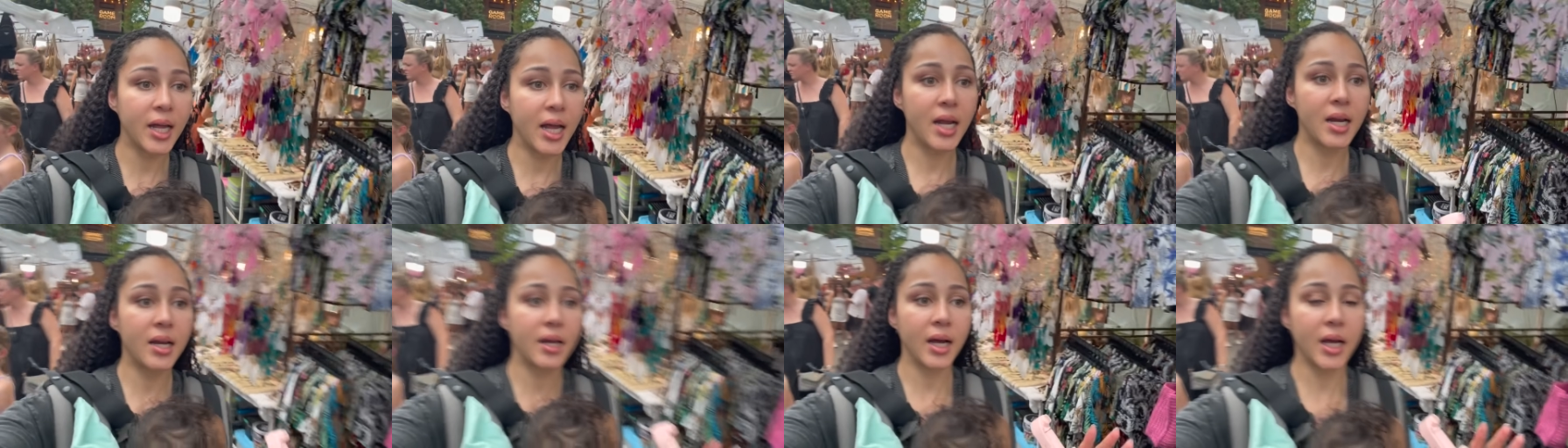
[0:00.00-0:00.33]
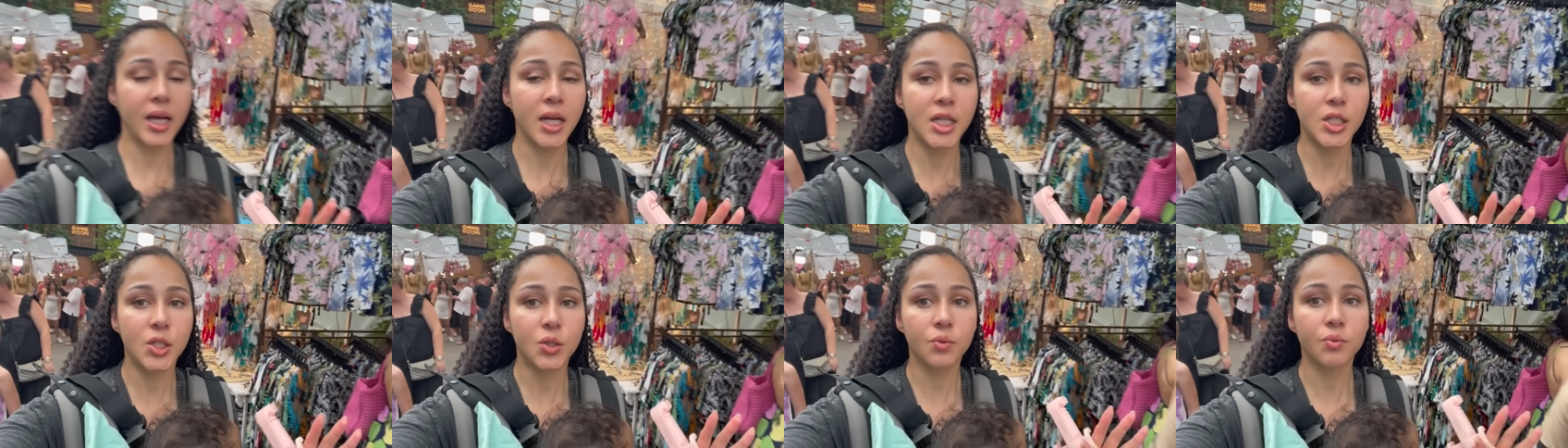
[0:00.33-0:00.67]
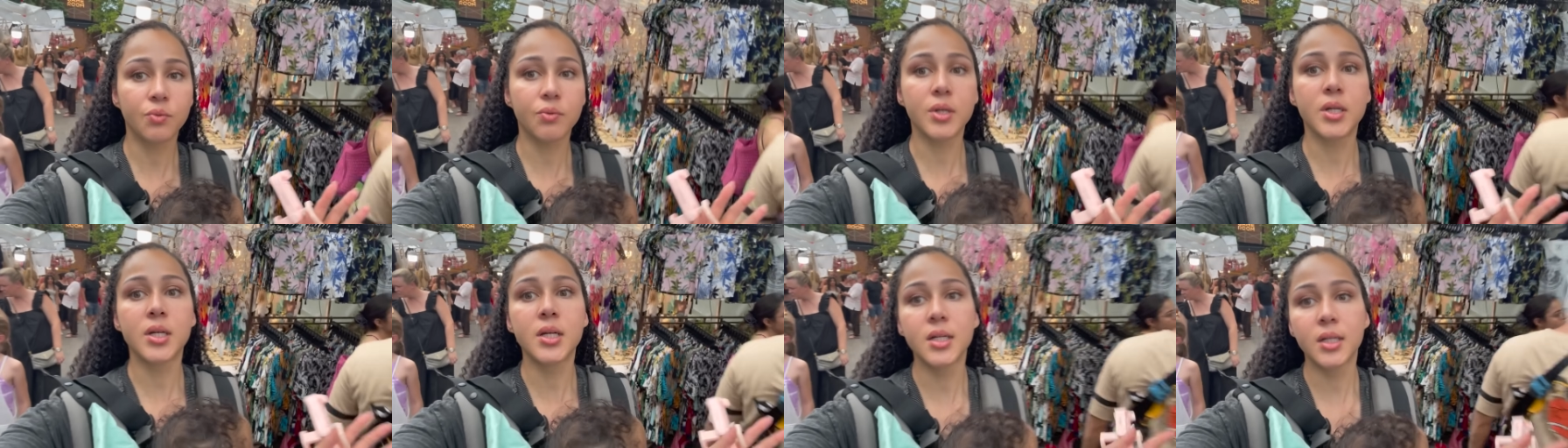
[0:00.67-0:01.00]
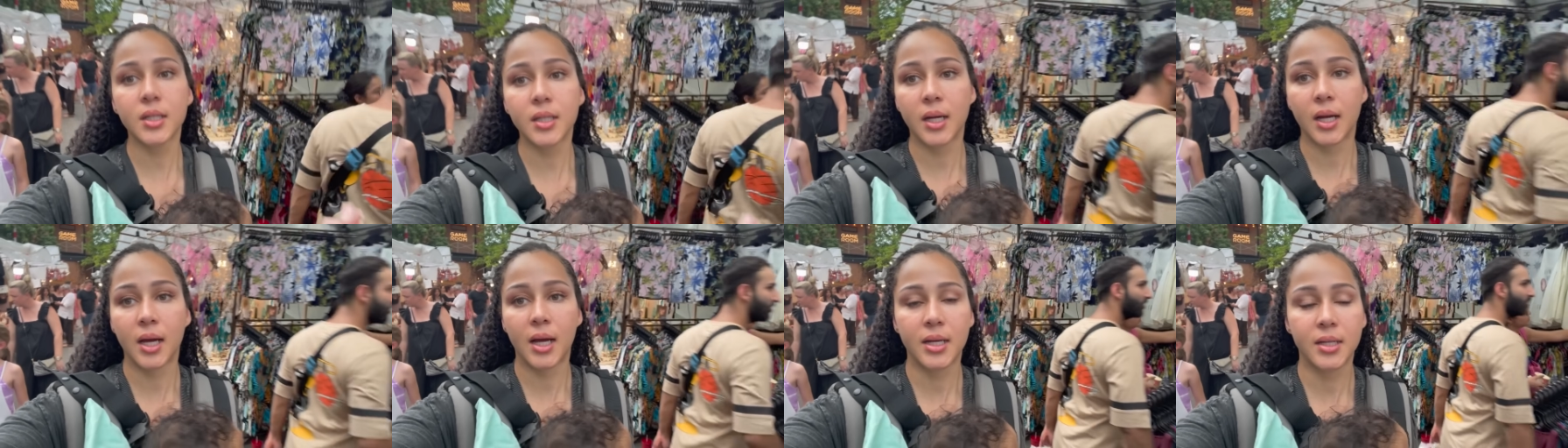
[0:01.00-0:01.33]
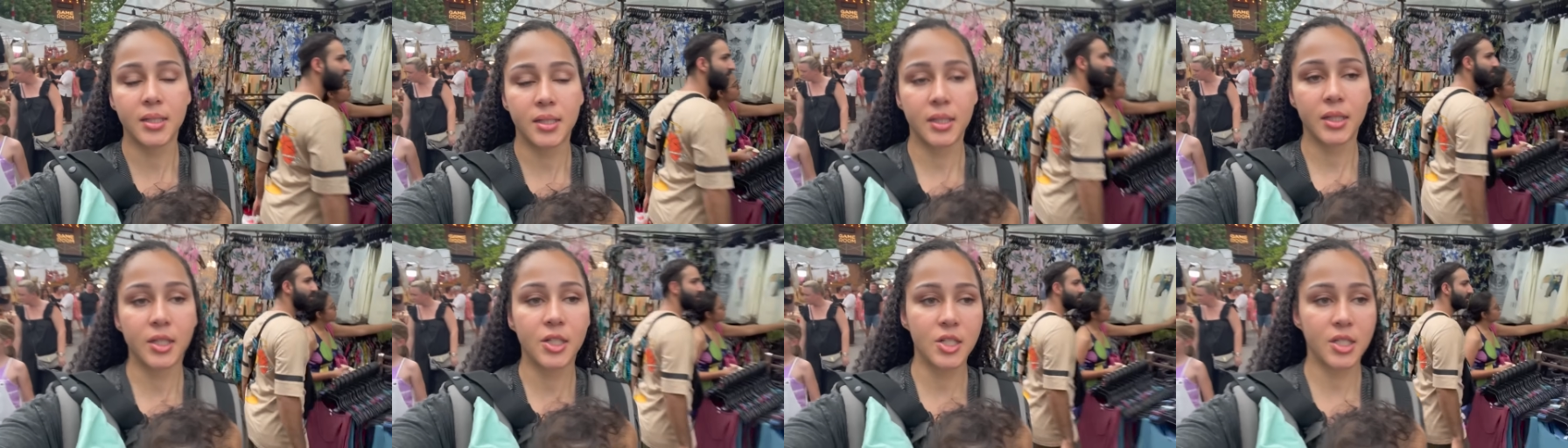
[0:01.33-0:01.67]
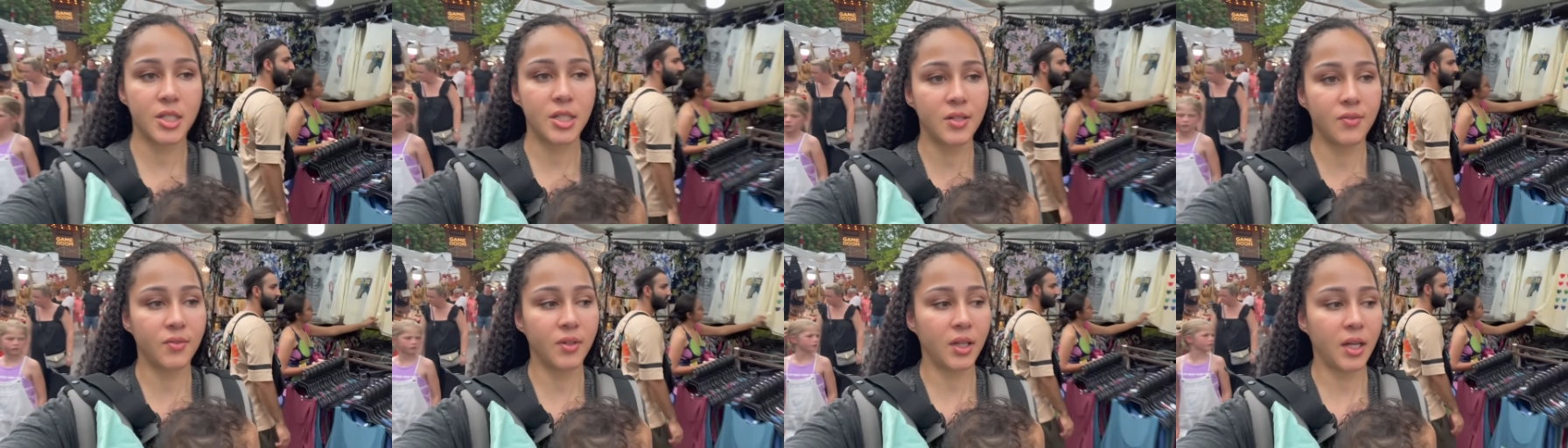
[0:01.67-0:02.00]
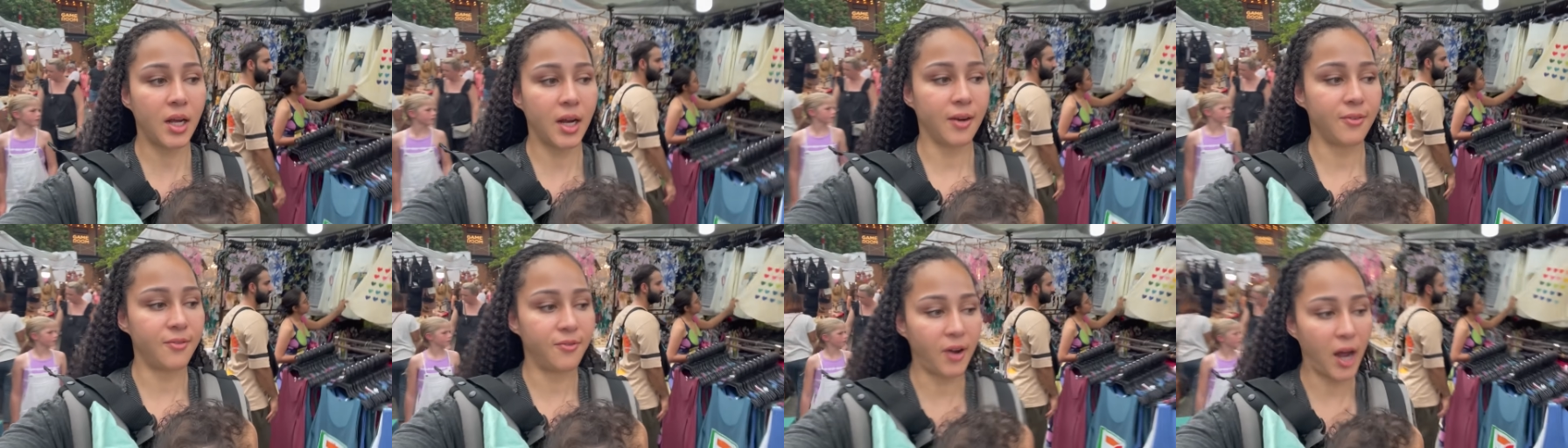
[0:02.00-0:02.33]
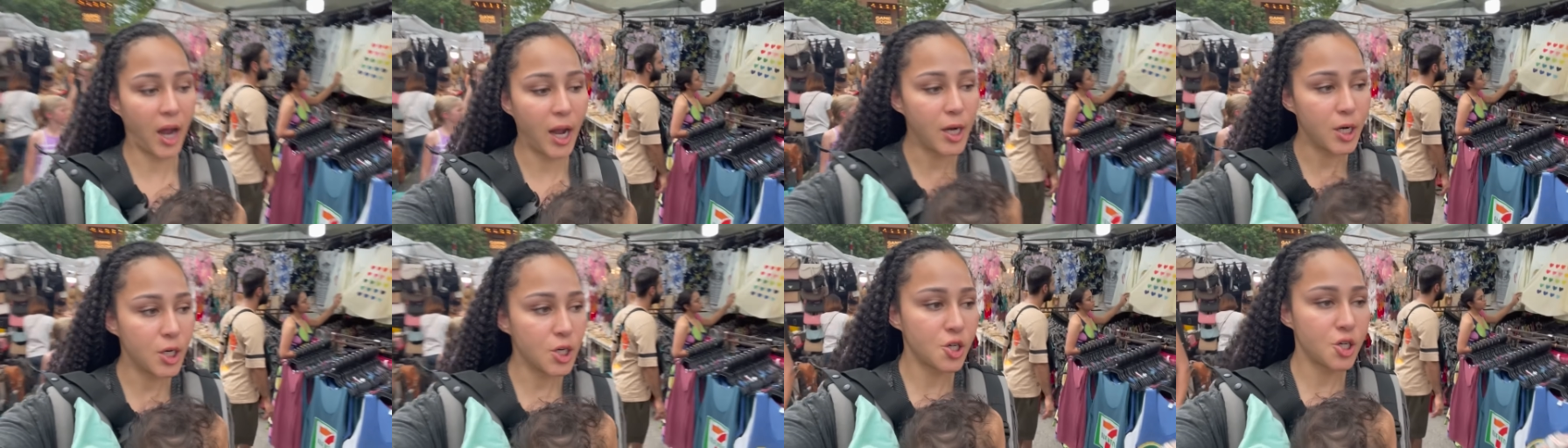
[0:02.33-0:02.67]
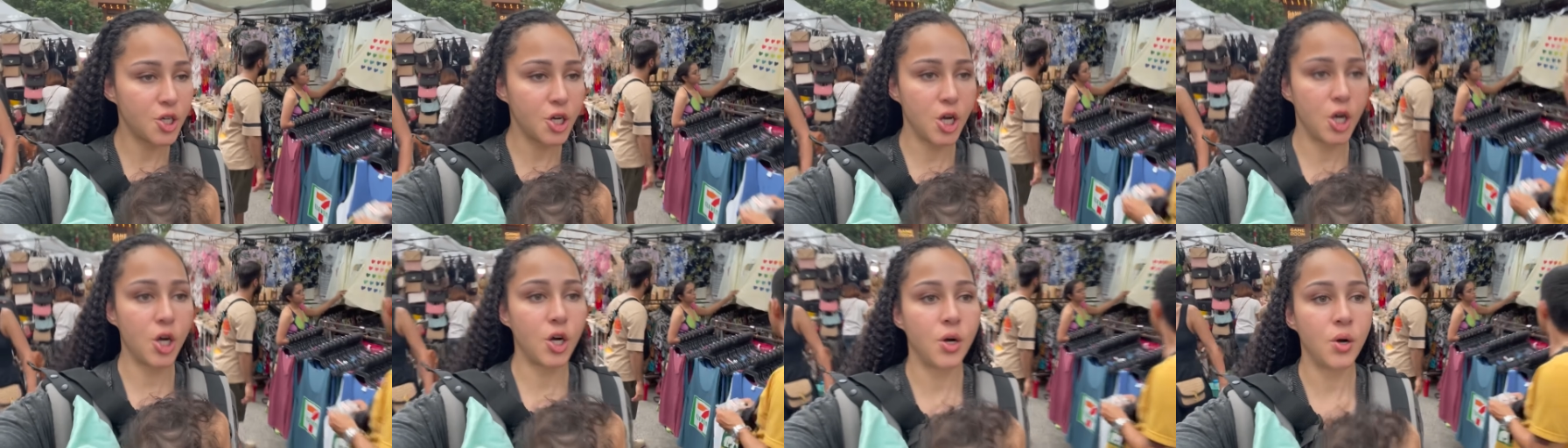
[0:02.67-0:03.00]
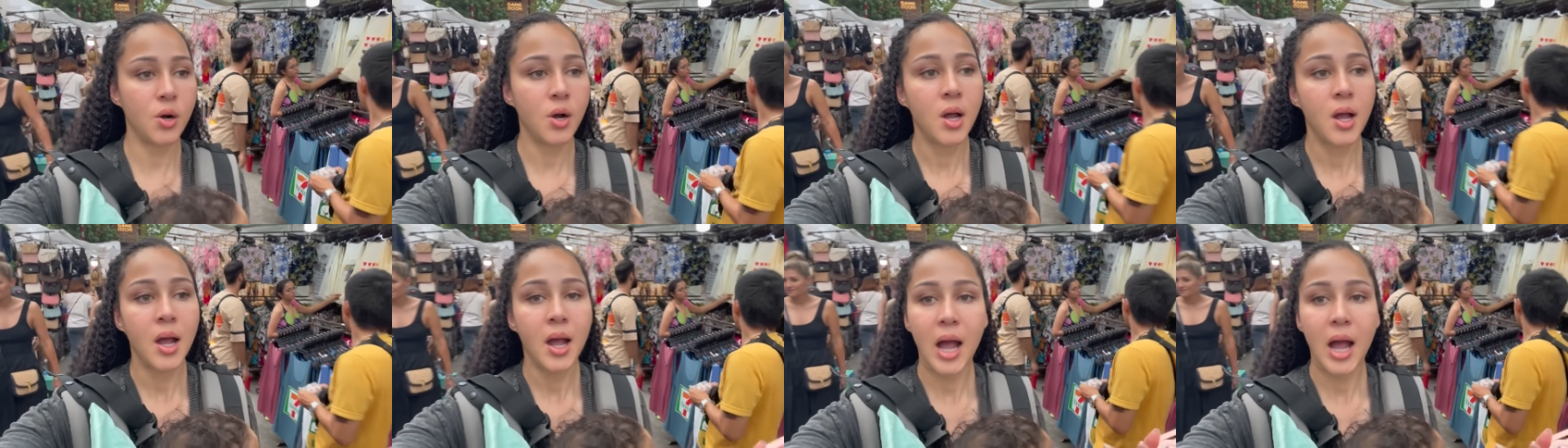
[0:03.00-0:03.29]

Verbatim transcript: at night it's really nice and there's even like a fire show